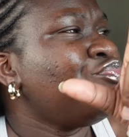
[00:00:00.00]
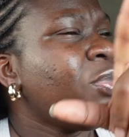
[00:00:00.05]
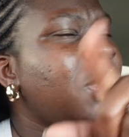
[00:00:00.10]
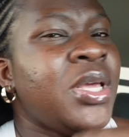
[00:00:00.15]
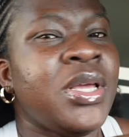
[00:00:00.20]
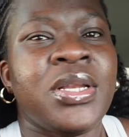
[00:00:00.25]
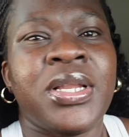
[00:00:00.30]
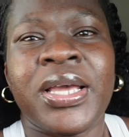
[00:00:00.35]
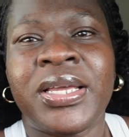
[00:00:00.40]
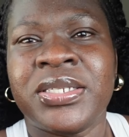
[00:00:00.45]

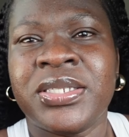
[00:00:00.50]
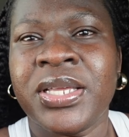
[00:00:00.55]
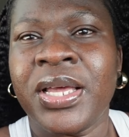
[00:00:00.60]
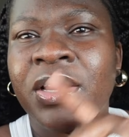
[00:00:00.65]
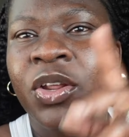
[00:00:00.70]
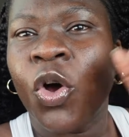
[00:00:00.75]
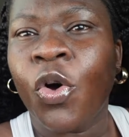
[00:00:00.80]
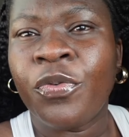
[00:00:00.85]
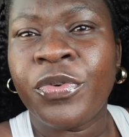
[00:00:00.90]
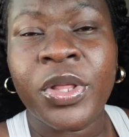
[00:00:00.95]
And like I said,
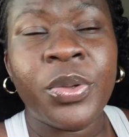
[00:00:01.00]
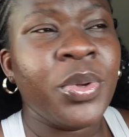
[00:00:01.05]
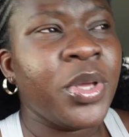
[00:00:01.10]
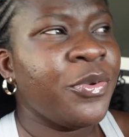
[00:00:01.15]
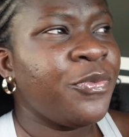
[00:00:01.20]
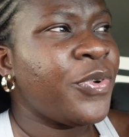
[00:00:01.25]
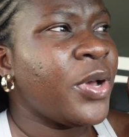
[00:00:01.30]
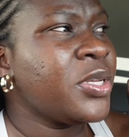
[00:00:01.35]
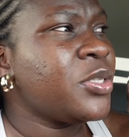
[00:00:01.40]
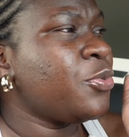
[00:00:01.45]
hopefully we
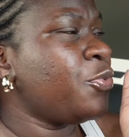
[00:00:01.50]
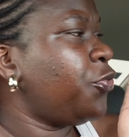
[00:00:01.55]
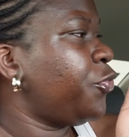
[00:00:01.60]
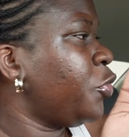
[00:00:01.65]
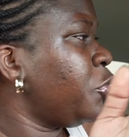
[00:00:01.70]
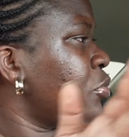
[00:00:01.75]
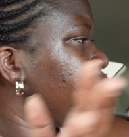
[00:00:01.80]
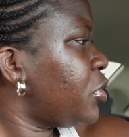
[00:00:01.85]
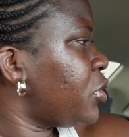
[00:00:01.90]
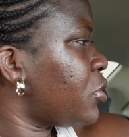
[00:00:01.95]
can find some
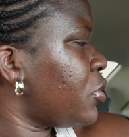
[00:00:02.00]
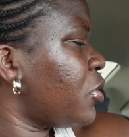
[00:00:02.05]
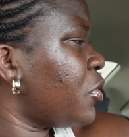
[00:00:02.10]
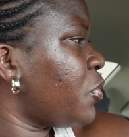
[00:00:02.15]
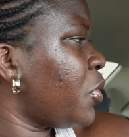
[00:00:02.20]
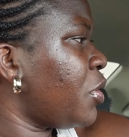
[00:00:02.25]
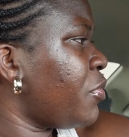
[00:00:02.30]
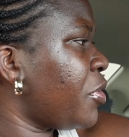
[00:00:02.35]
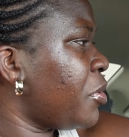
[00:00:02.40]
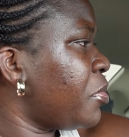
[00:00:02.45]
fruits on the
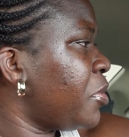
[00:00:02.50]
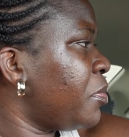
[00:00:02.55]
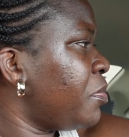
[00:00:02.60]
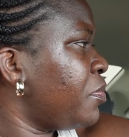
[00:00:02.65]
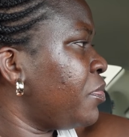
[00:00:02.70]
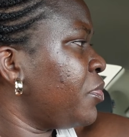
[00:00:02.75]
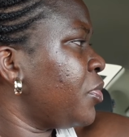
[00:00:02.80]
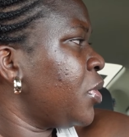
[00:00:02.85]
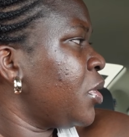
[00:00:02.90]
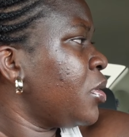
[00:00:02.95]
way, right babe?
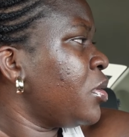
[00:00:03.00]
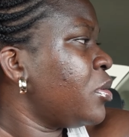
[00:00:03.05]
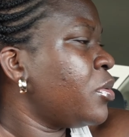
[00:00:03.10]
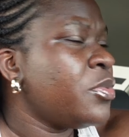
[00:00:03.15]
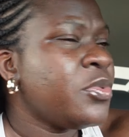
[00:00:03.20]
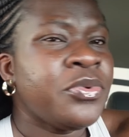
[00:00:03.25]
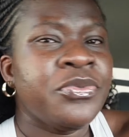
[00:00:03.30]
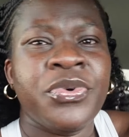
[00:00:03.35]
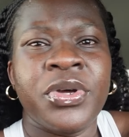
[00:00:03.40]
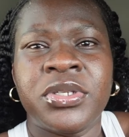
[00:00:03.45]

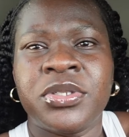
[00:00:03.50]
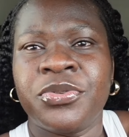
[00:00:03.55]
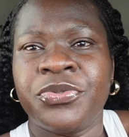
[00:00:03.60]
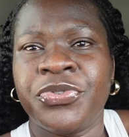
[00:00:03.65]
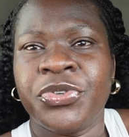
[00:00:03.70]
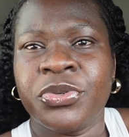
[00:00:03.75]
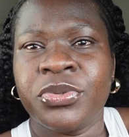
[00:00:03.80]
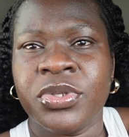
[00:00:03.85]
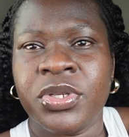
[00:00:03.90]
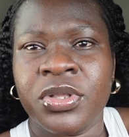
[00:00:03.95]
Find some
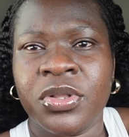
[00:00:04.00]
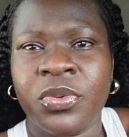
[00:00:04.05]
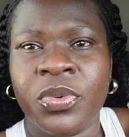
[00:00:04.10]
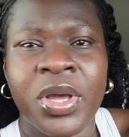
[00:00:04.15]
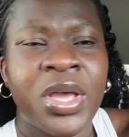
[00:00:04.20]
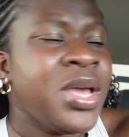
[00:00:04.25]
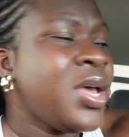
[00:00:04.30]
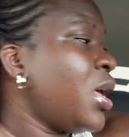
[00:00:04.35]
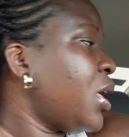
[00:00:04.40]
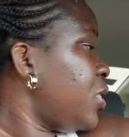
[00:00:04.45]
fruits on the way.
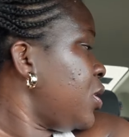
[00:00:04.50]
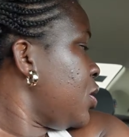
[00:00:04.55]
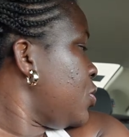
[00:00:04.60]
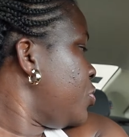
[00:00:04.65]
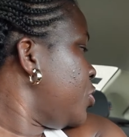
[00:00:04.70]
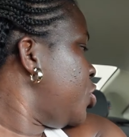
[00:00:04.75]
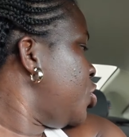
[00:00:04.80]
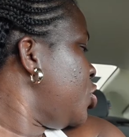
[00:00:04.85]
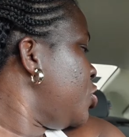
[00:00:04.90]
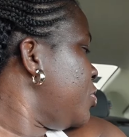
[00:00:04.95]
I don't
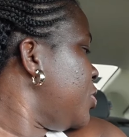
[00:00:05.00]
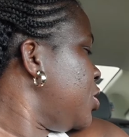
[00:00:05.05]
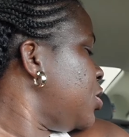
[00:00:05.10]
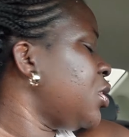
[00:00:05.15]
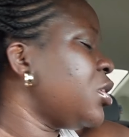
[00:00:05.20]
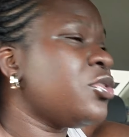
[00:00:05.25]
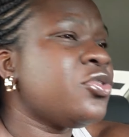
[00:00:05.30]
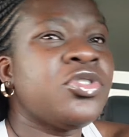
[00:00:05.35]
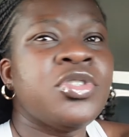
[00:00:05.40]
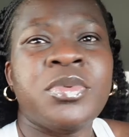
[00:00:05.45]
want to change my
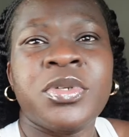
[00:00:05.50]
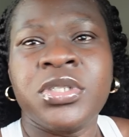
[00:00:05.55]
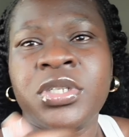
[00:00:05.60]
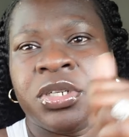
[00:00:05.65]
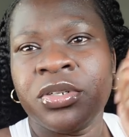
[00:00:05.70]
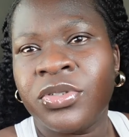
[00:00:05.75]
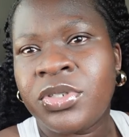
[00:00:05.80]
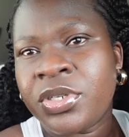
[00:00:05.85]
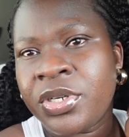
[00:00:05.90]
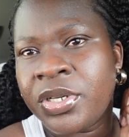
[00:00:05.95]
sandals. My
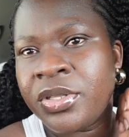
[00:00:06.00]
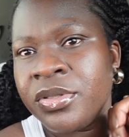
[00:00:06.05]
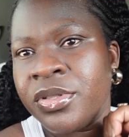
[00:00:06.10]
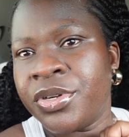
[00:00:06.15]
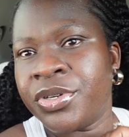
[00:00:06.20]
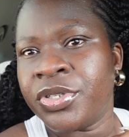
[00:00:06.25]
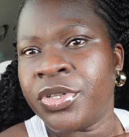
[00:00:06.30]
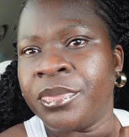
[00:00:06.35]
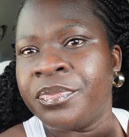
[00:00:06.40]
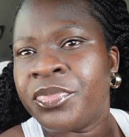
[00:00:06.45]
sandals are in
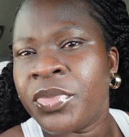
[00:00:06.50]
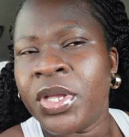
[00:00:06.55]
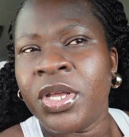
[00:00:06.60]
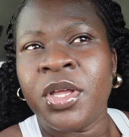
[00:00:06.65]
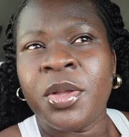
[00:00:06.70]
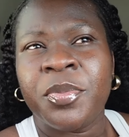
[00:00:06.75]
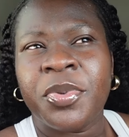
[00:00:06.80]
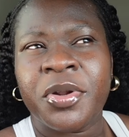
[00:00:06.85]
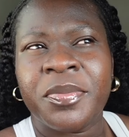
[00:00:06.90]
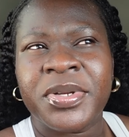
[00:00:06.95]
there, so.
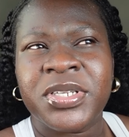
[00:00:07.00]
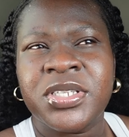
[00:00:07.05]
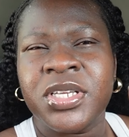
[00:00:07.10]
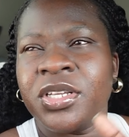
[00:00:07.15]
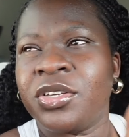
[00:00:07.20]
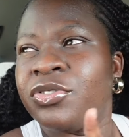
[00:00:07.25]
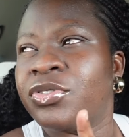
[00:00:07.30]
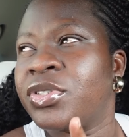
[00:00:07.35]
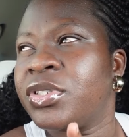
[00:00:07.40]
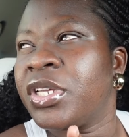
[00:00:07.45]
Not my
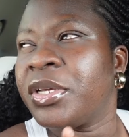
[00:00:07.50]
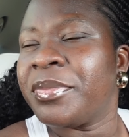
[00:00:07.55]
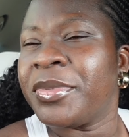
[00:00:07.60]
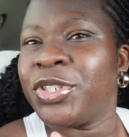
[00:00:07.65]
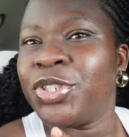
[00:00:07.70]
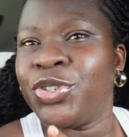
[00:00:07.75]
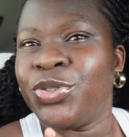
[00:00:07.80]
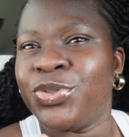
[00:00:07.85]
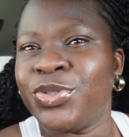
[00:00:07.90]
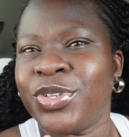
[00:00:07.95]
sandals, take my
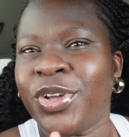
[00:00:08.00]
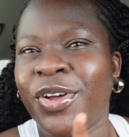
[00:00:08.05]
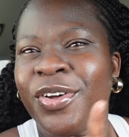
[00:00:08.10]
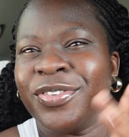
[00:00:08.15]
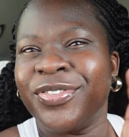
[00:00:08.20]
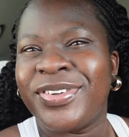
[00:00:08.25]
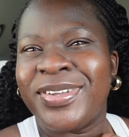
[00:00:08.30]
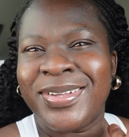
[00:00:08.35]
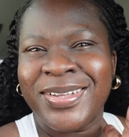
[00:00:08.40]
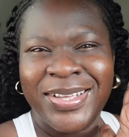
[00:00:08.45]
shoes
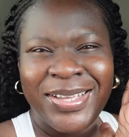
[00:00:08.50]
off.